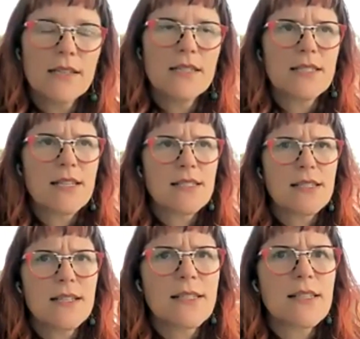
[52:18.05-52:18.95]
and this
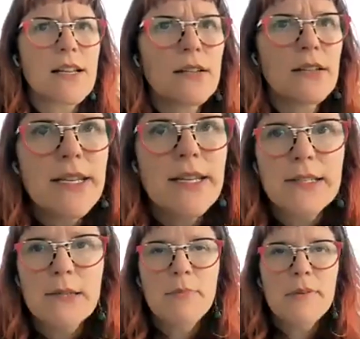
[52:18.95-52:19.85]
doesn't necessarily
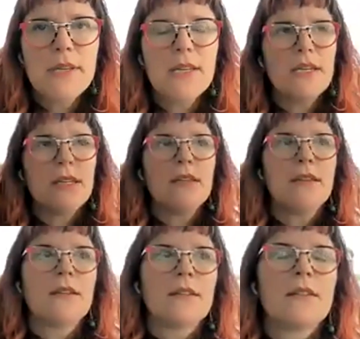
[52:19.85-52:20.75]
need to
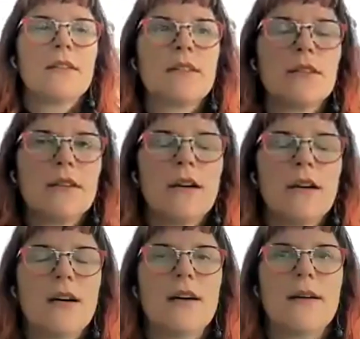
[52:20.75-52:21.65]
be
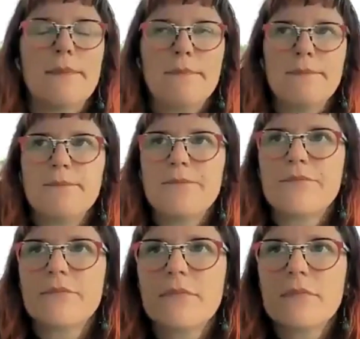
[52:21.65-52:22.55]

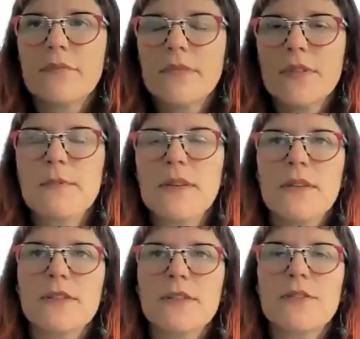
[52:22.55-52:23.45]
something
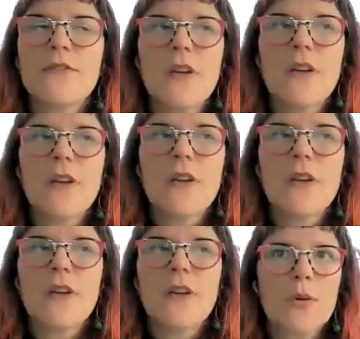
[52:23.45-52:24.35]
that's fixed
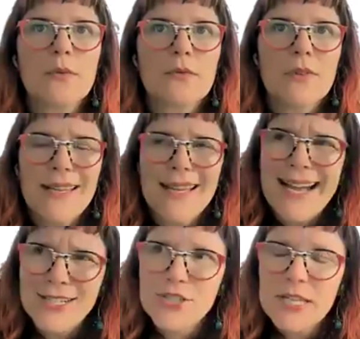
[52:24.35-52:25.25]
or
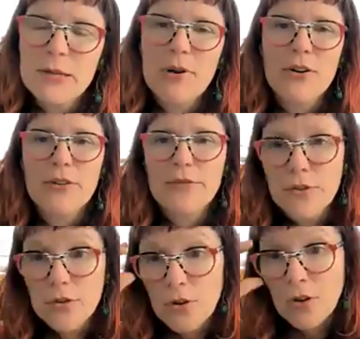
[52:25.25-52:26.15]
like actually
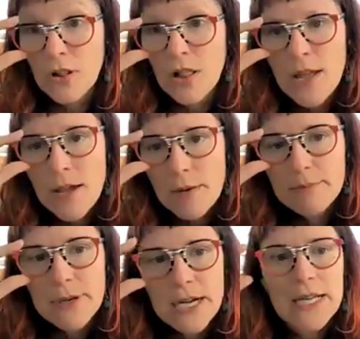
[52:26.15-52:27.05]
part of your goal,
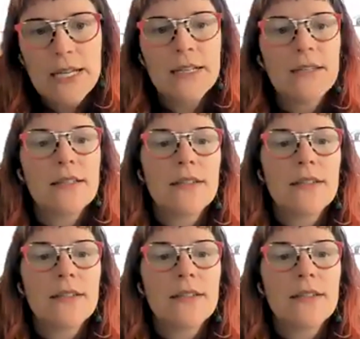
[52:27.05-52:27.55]
but